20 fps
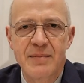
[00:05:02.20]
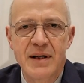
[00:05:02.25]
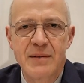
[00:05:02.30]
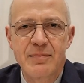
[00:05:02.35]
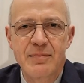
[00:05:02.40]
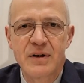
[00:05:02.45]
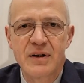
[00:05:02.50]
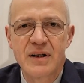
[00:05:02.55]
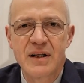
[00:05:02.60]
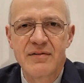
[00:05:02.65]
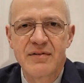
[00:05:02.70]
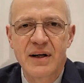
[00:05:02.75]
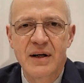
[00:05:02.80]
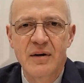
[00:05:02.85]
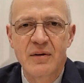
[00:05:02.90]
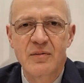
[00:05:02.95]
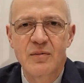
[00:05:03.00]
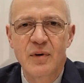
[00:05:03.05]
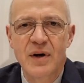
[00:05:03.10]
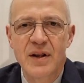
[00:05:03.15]
people
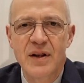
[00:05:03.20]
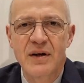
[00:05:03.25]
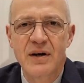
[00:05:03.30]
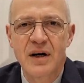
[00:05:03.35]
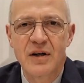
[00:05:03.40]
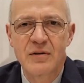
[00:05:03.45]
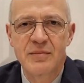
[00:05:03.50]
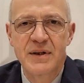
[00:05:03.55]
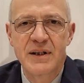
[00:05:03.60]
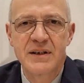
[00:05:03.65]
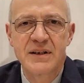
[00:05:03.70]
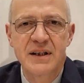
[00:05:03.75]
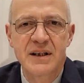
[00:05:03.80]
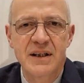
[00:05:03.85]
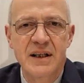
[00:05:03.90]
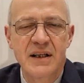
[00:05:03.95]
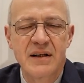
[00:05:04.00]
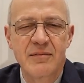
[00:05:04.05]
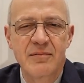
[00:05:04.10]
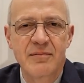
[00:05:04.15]
living with
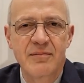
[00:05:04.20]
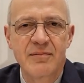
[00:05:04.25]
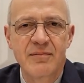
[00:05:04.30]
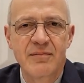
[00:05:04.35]
obesity.